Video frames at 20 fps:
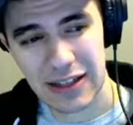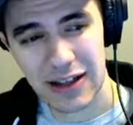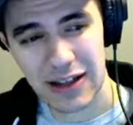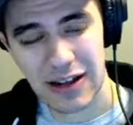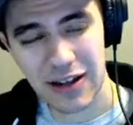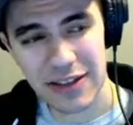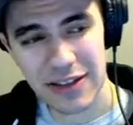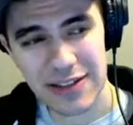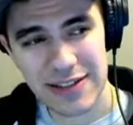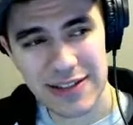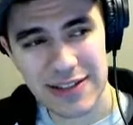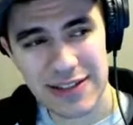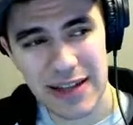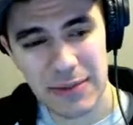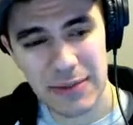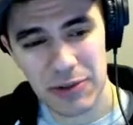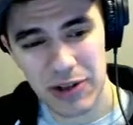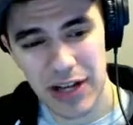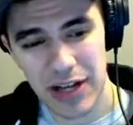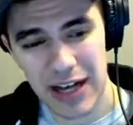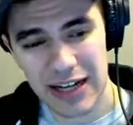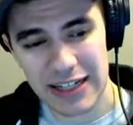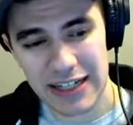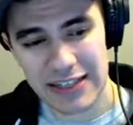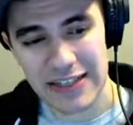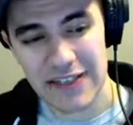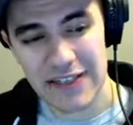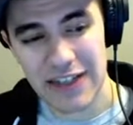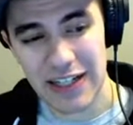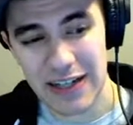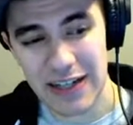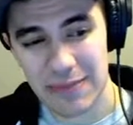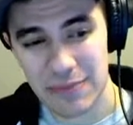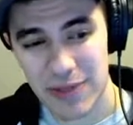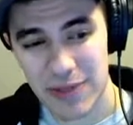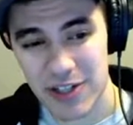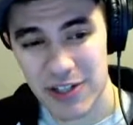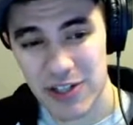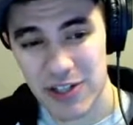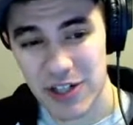Unstable connectivity. I'm
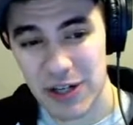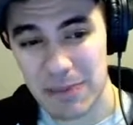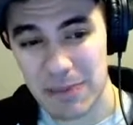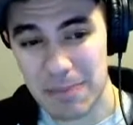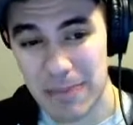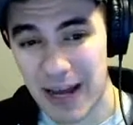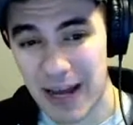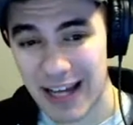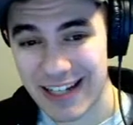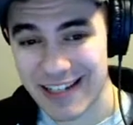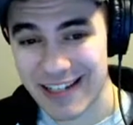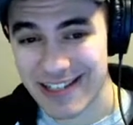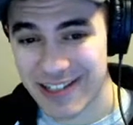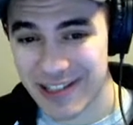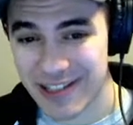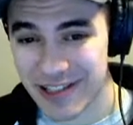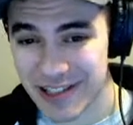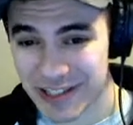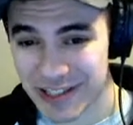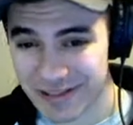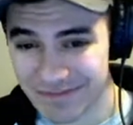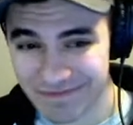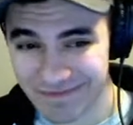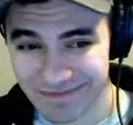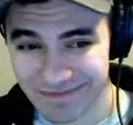pretty sure mine is good.